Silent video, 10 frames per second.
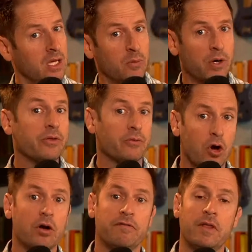well, the
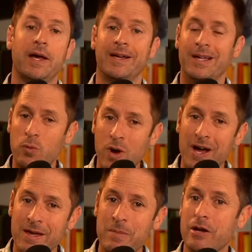wrong flag, and why
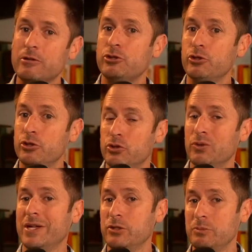that matters to you
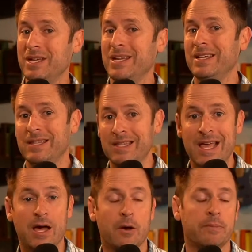and to me now.